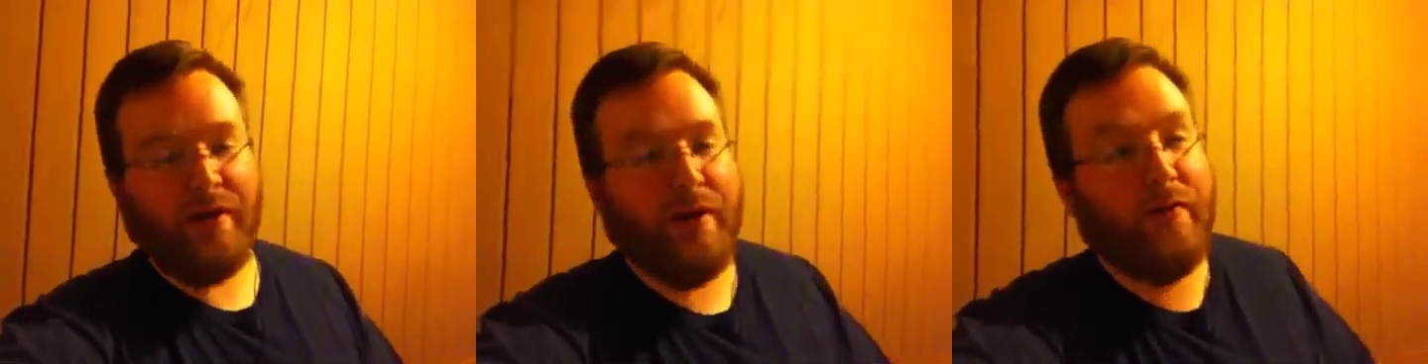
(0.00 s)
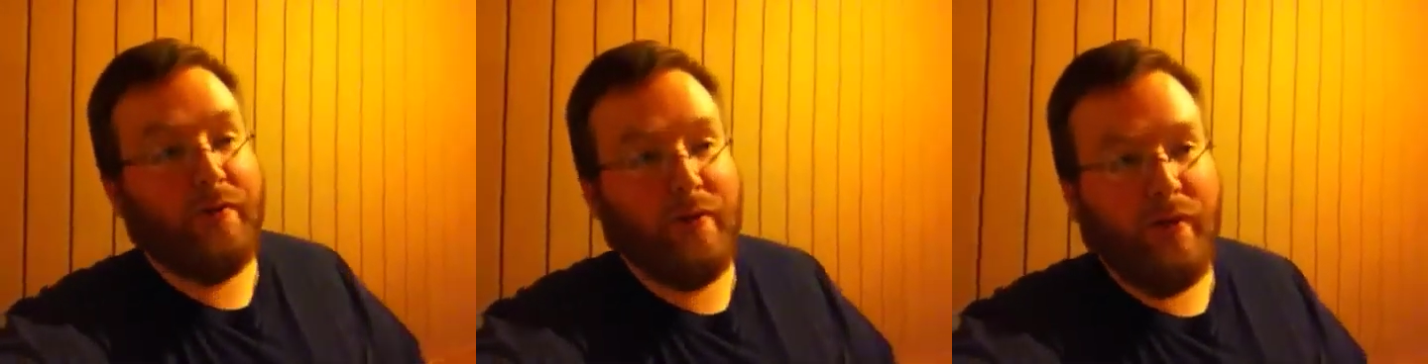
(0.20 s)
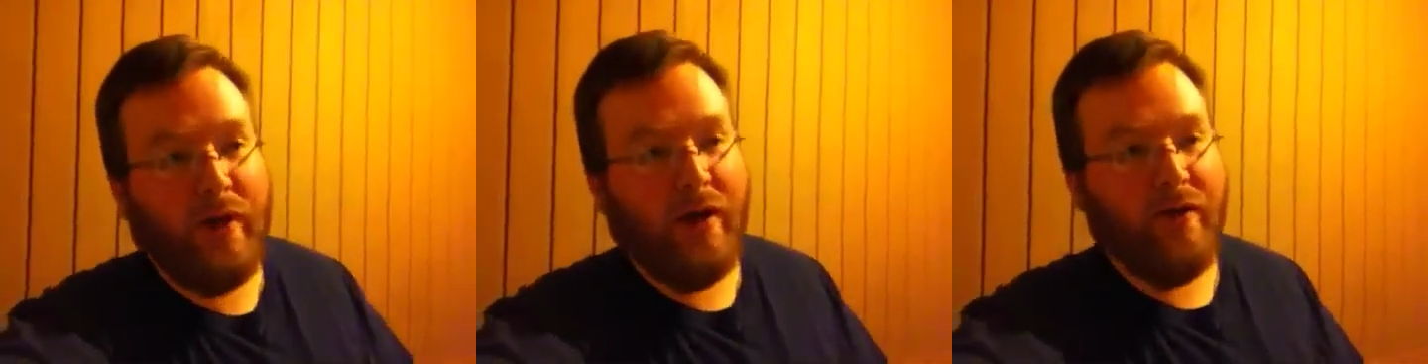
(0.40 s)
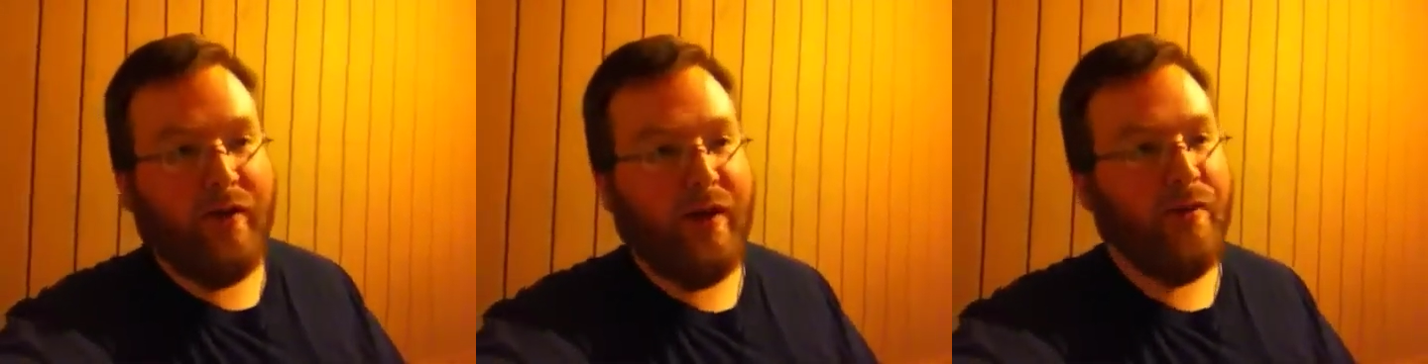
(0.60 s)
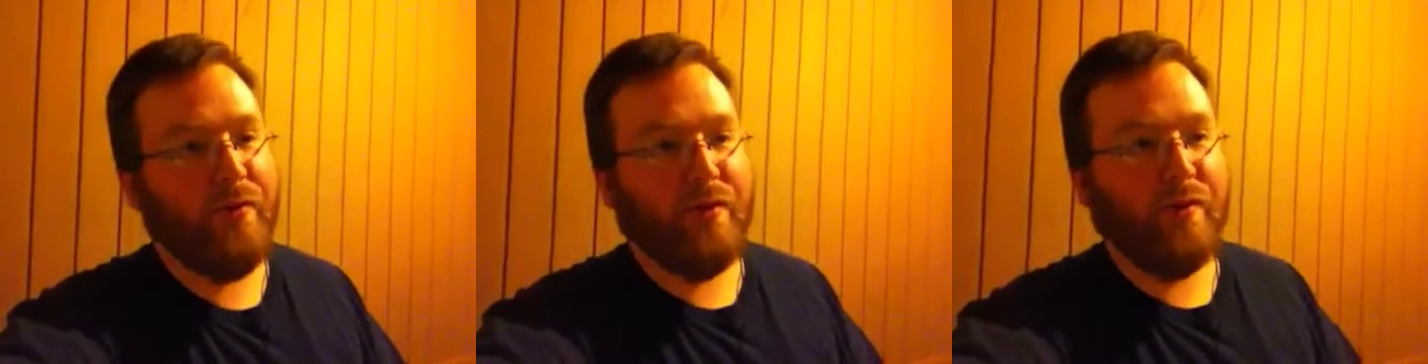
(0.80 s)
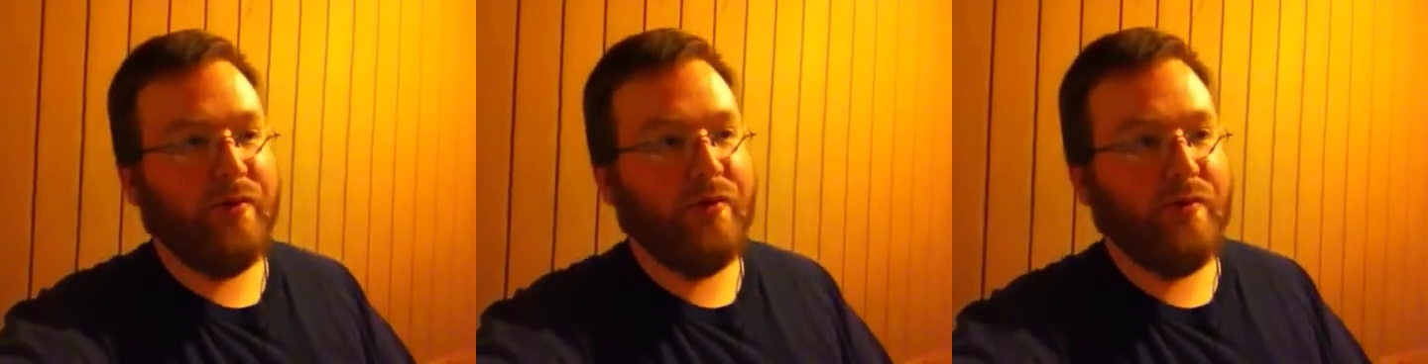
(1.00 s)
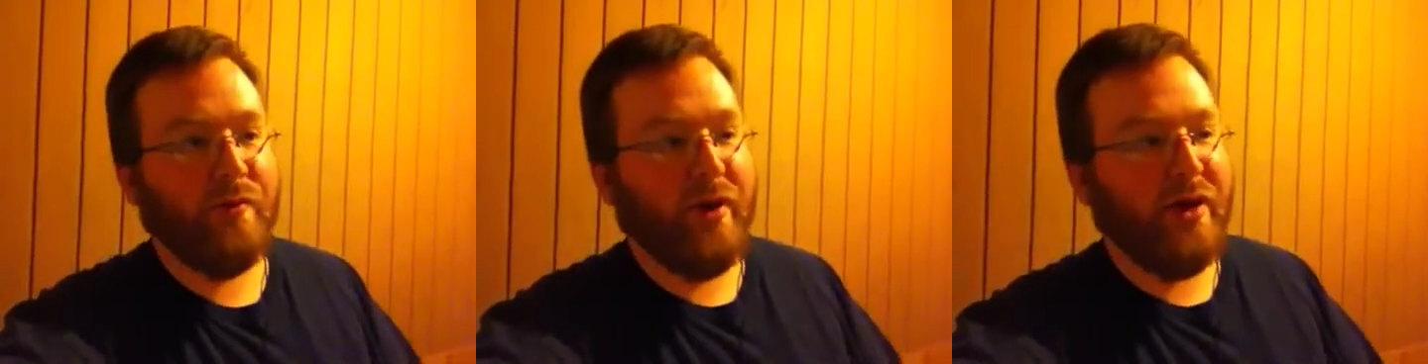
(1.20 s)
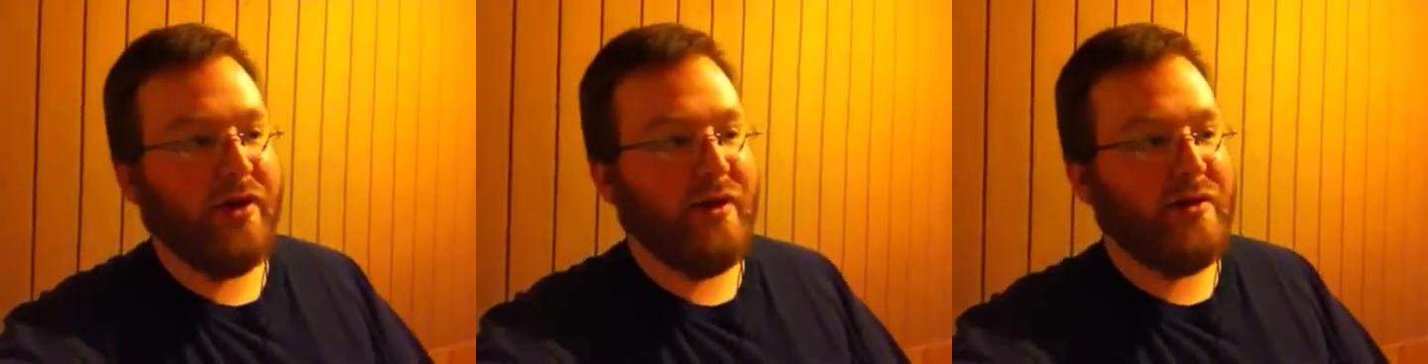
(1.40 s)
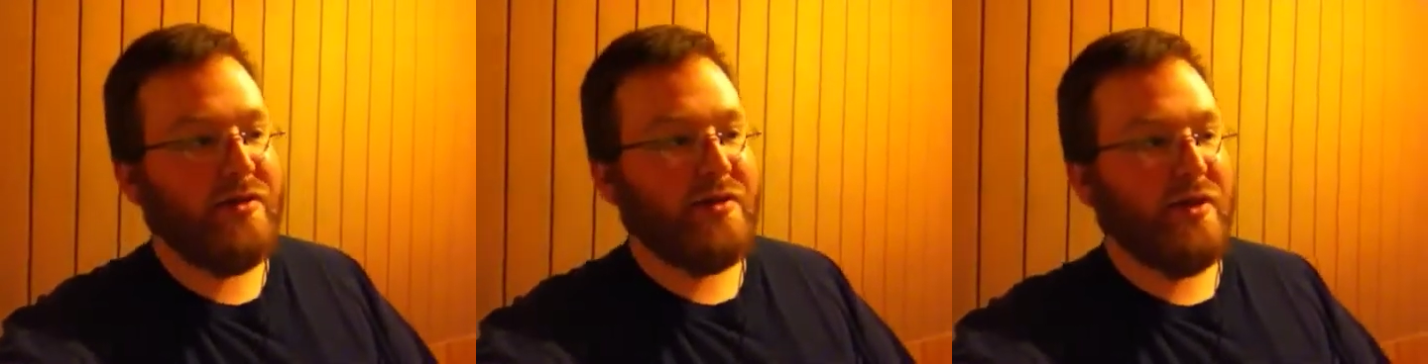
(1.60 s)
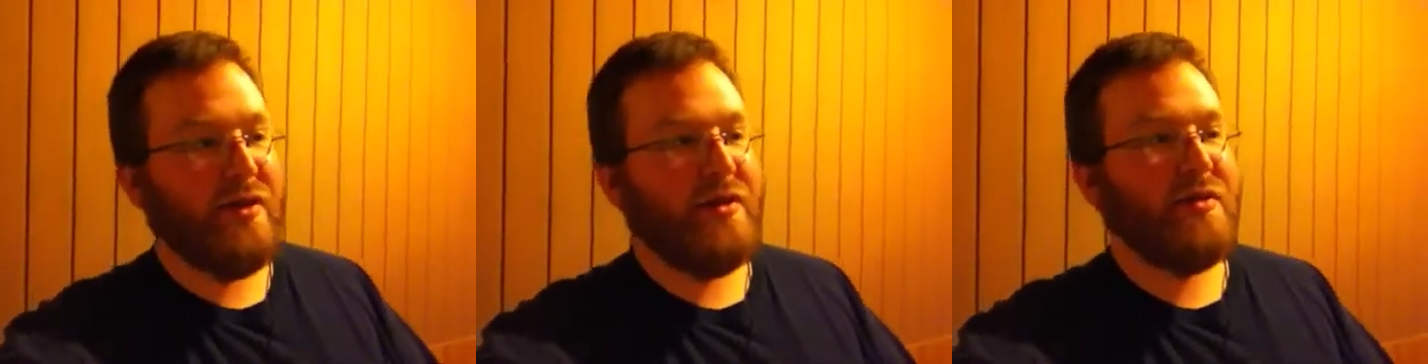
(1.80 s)
I don't know how that would have made any
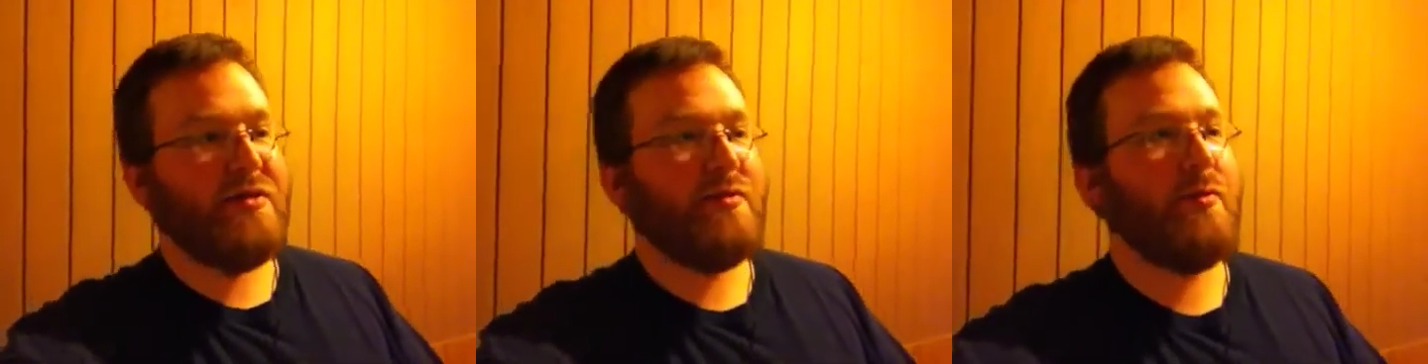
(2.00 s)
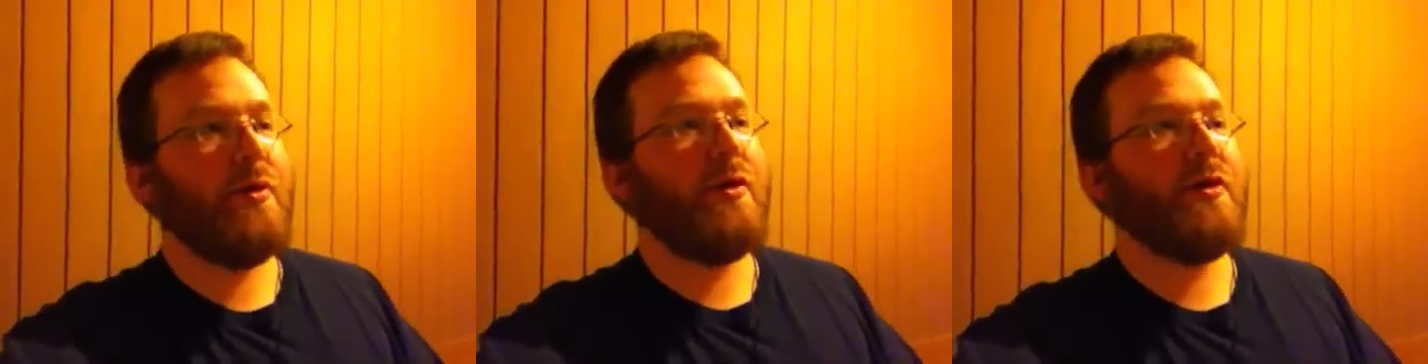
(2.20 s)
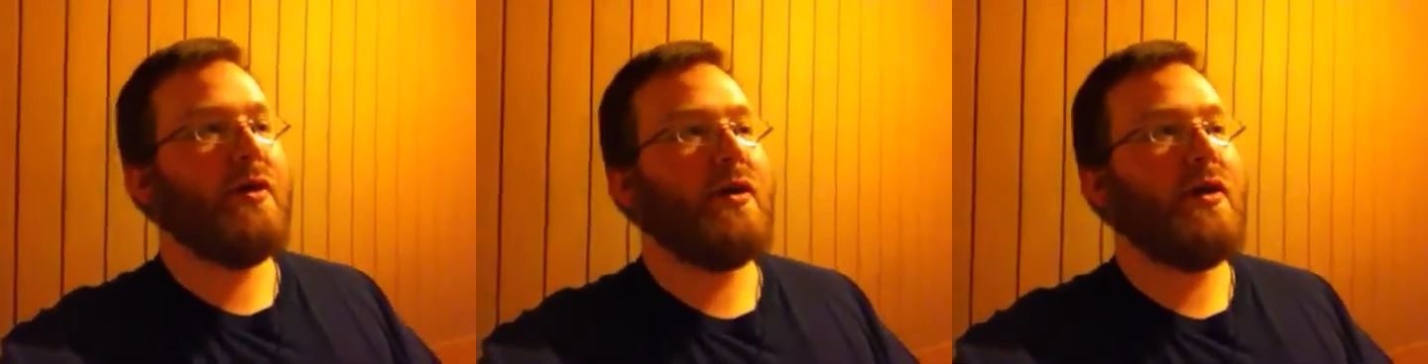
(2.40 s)
sense, but